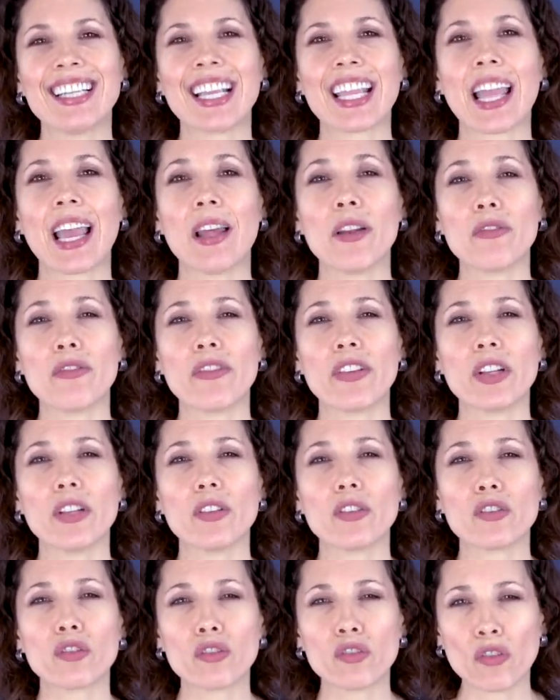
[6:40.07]
can feel
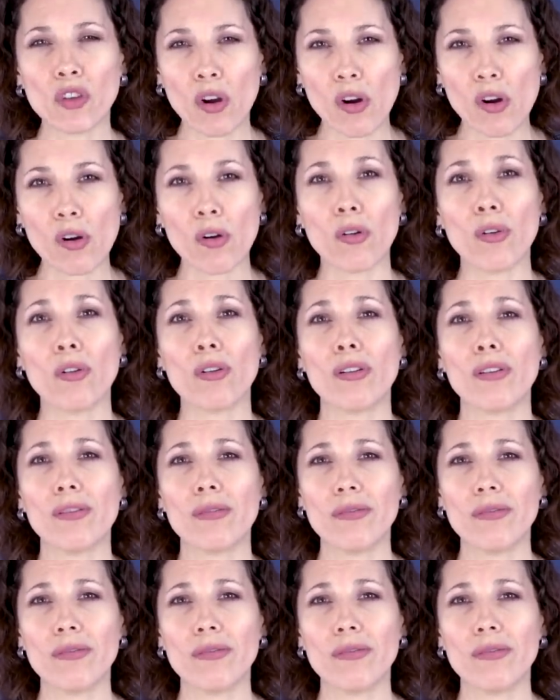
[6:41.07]
so